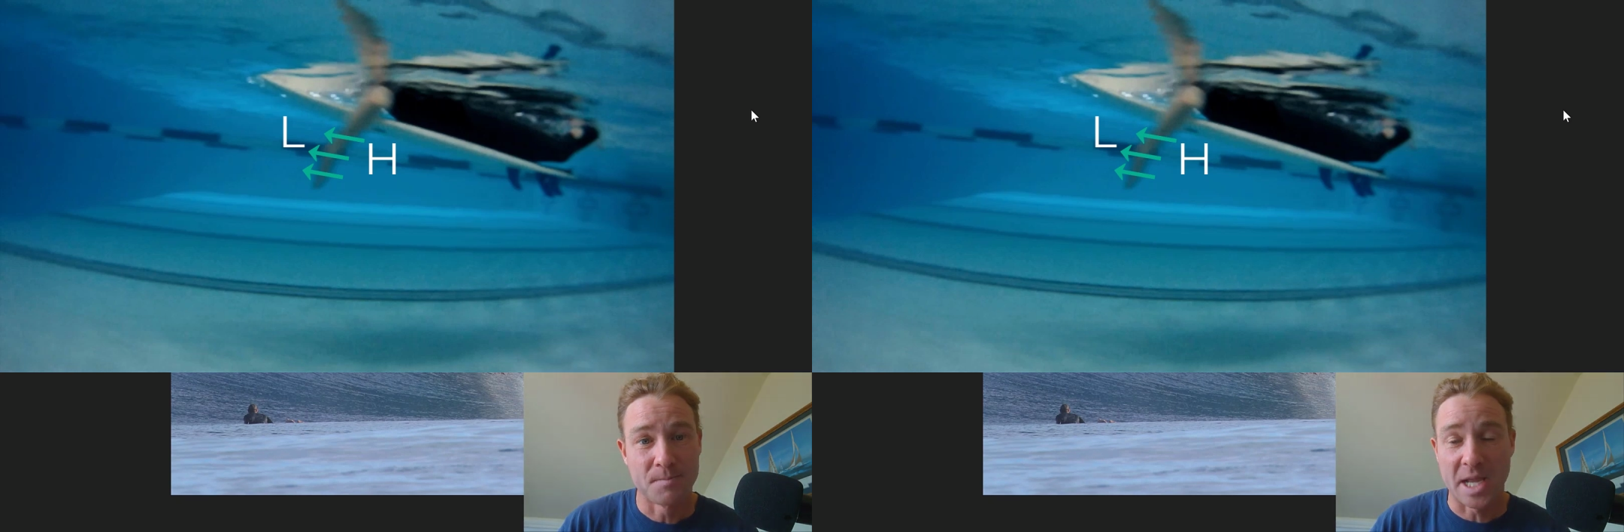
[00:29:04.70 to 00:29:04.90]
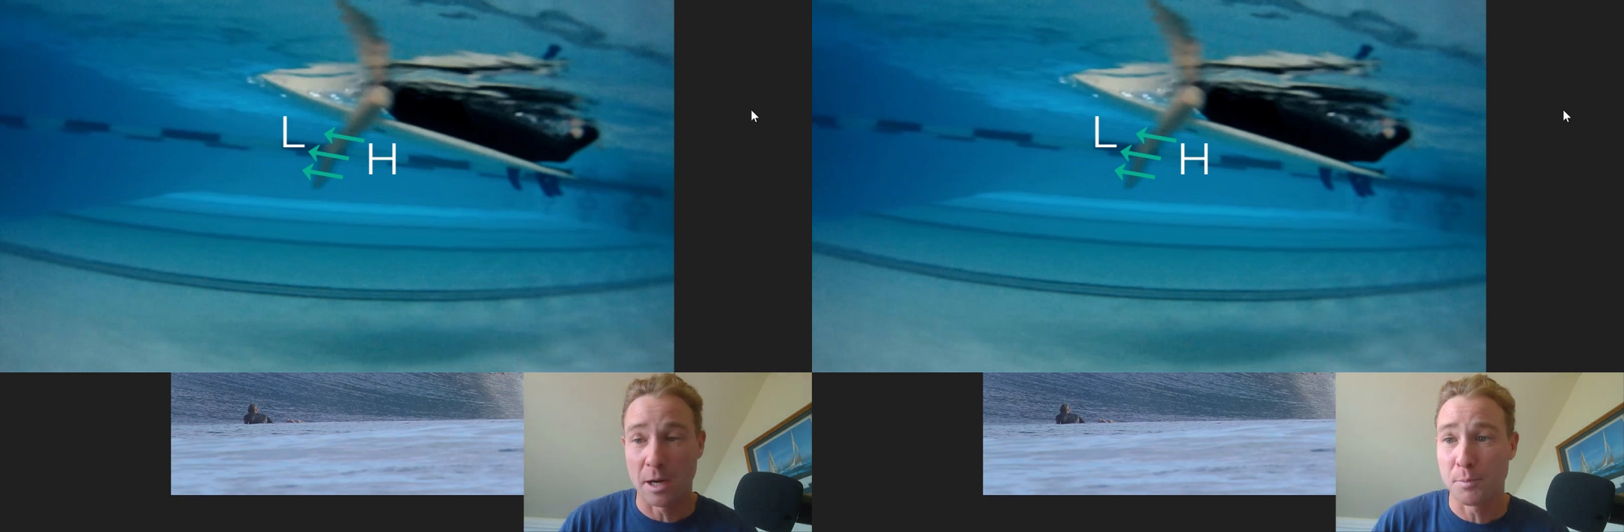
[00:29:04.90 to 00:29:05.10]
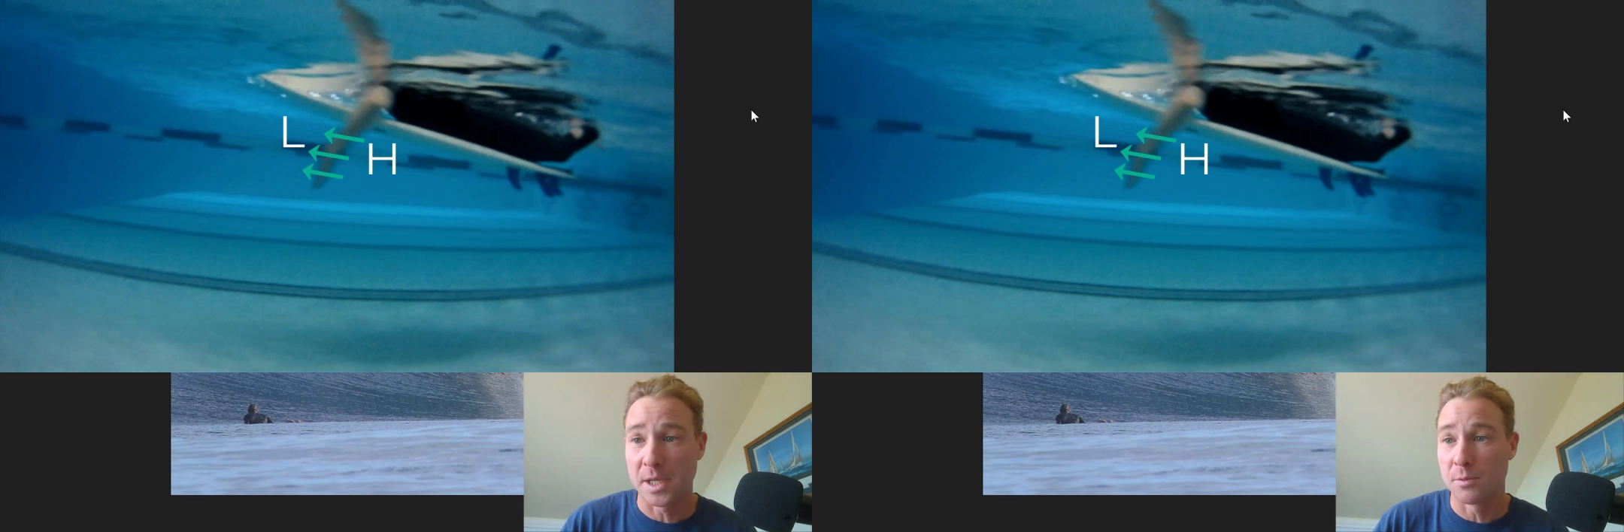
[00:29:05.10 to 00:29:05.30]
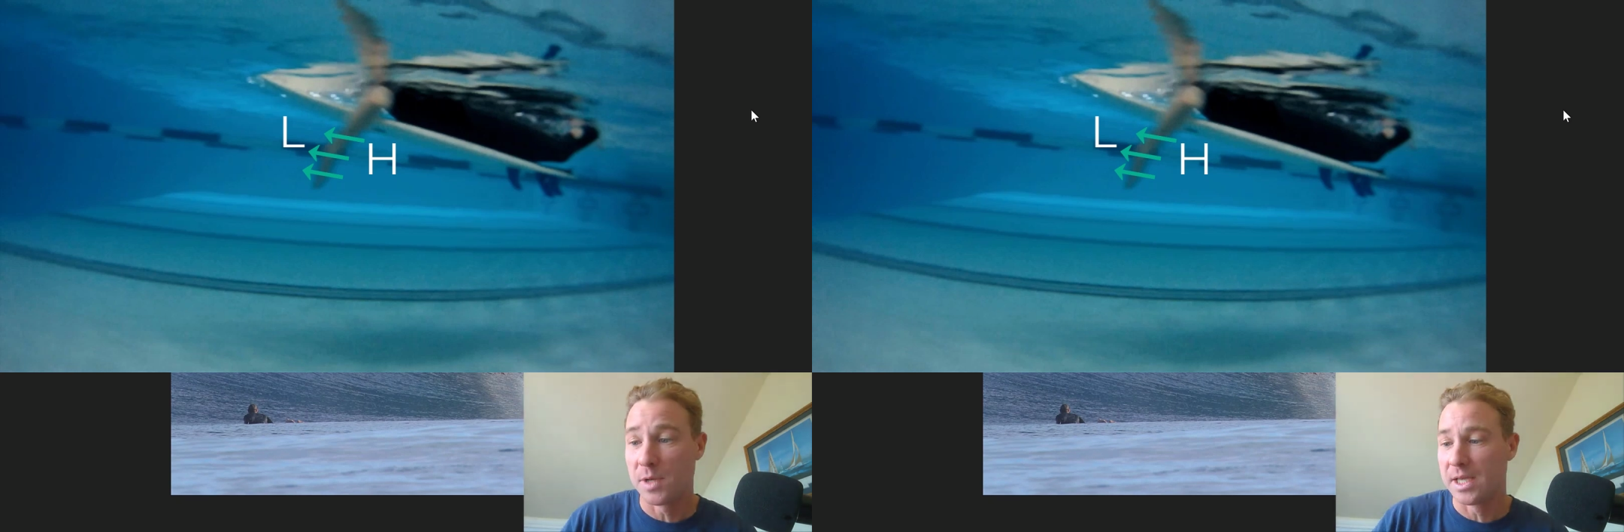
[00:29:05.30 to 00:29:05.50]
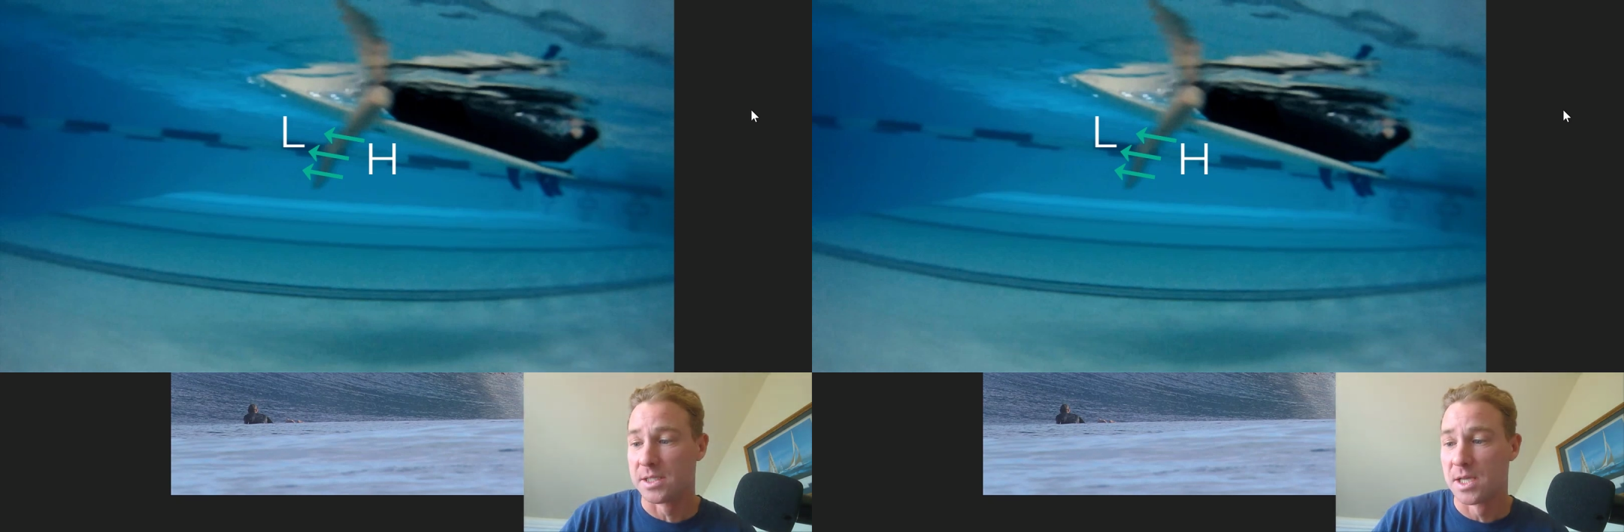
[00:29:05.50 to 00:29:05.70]
Airplane
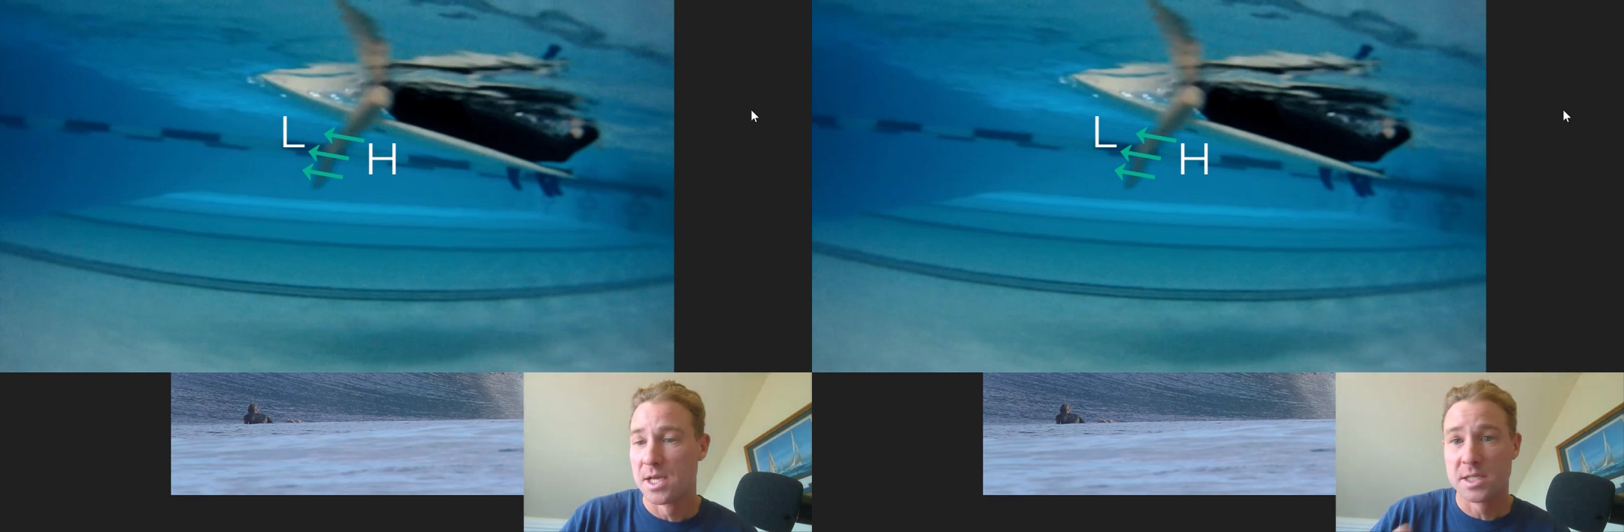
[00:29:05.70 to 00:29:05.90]
wing is